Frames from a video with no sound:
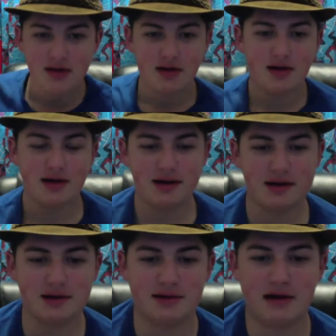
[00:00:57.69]

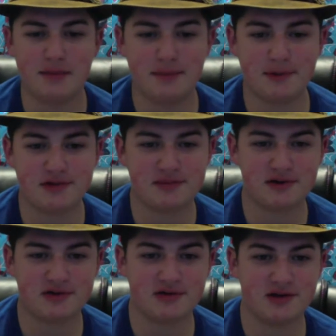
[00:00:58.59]
Uh, I've been posting
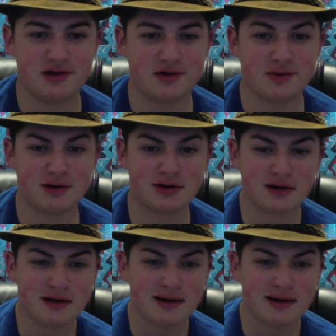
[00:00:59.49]
pictures of that on Twitter.